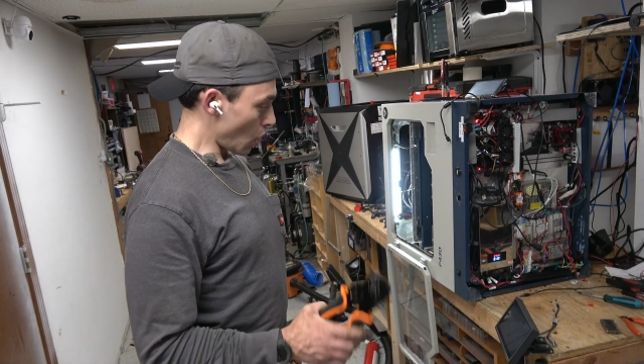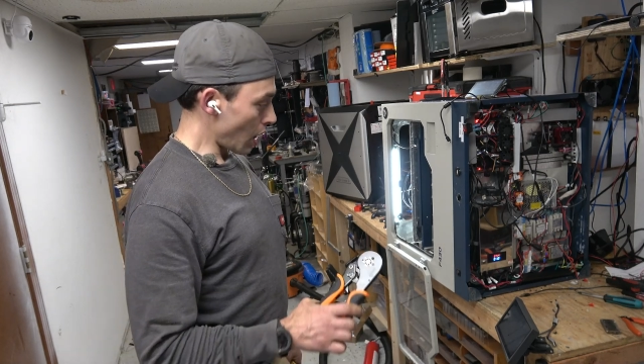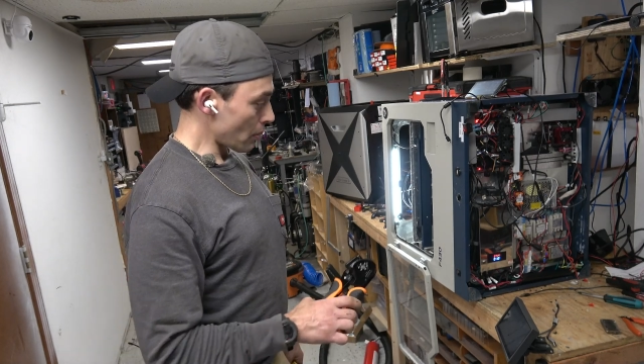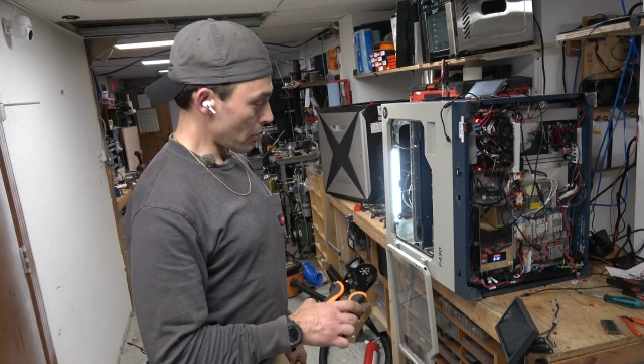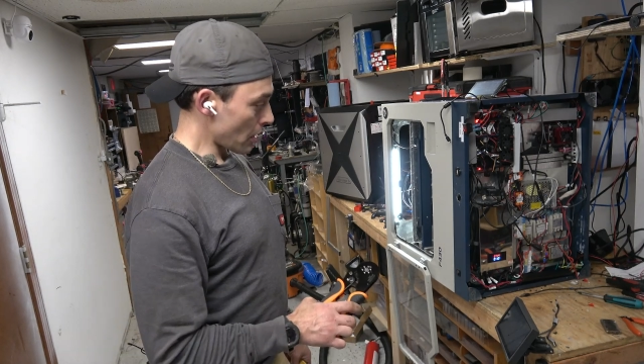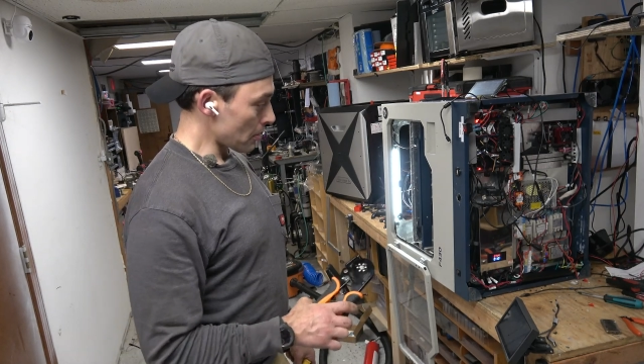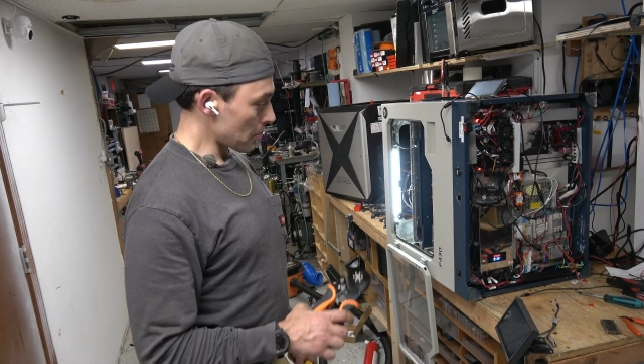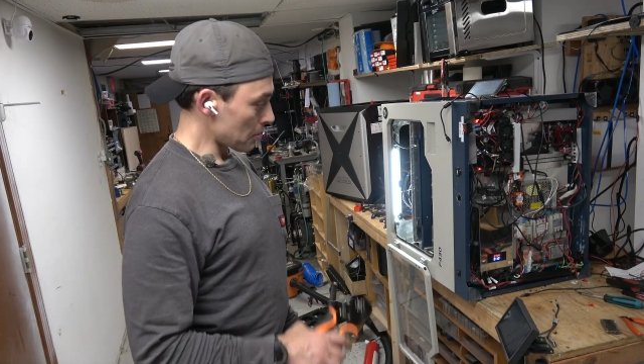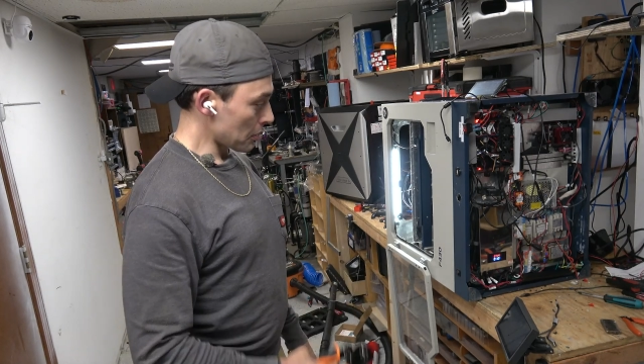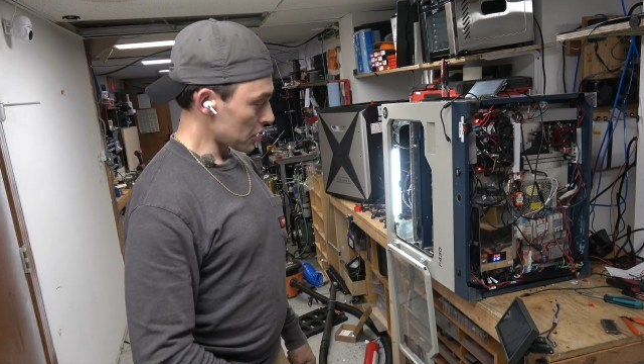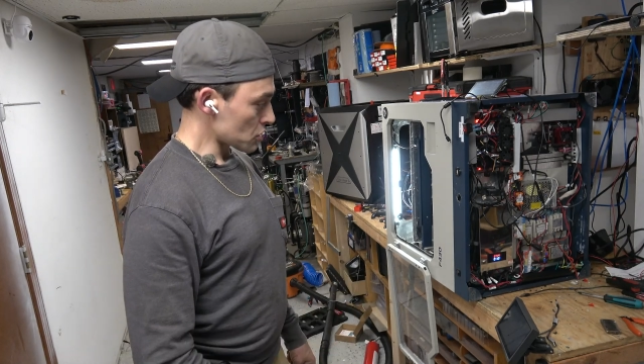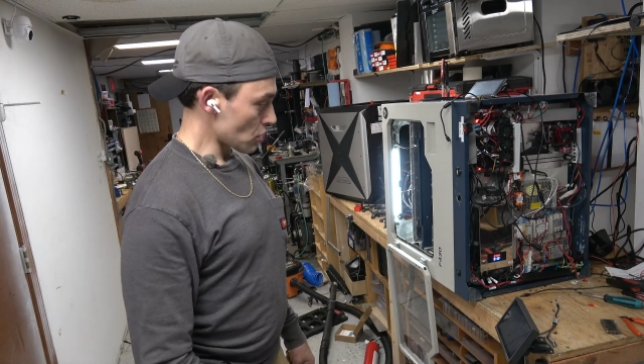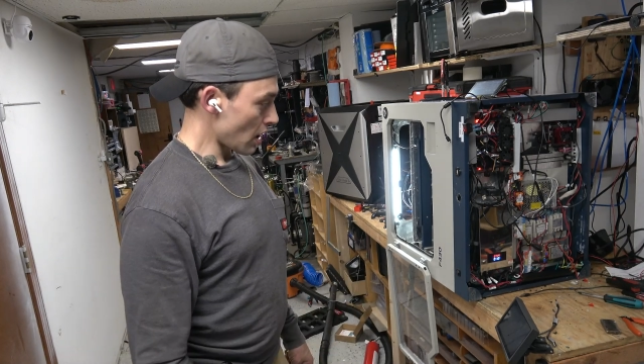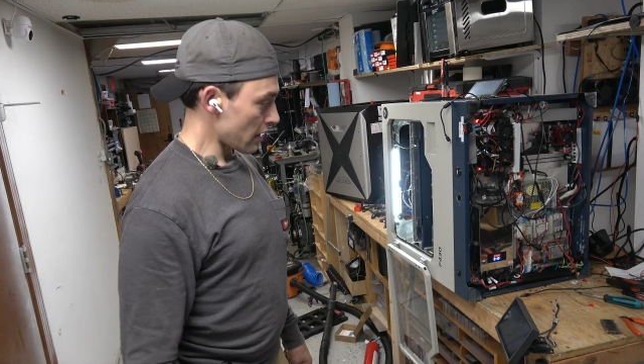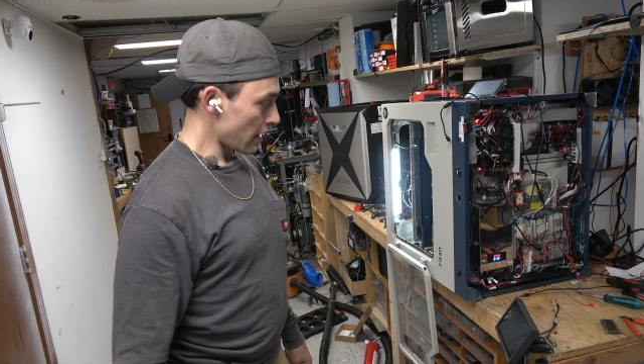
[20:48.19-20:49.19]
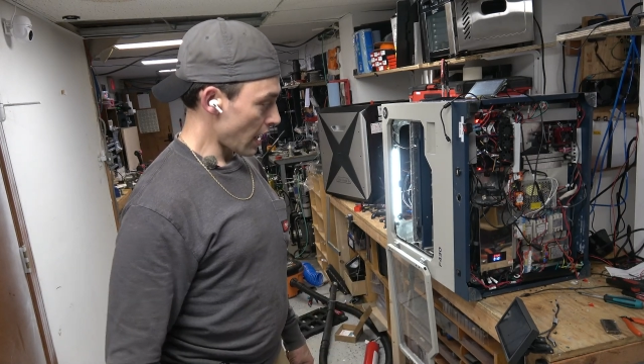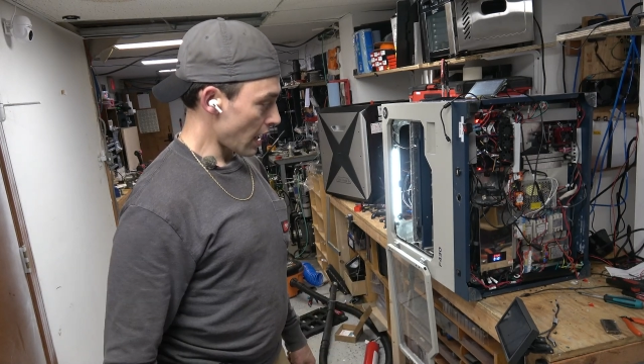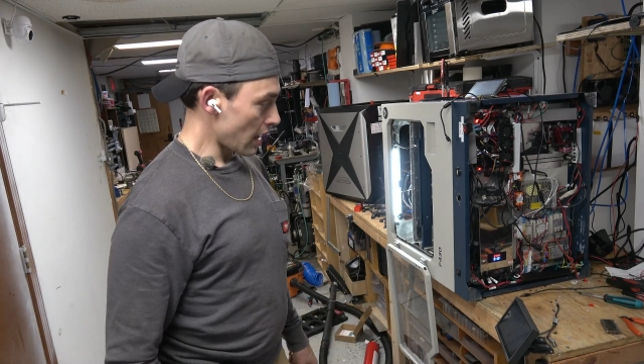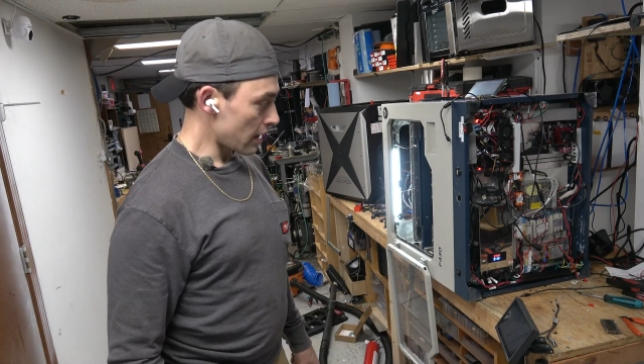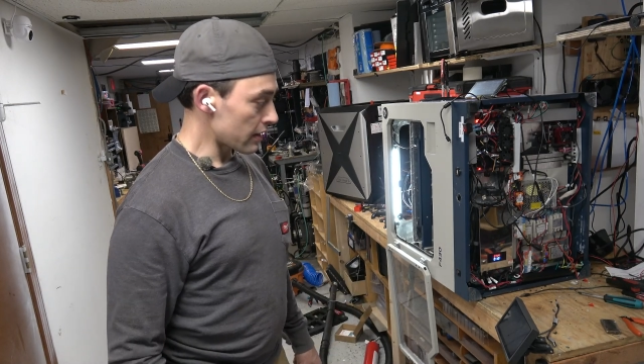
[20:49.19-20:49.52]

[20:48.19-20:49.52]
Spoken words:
I'll probably try that,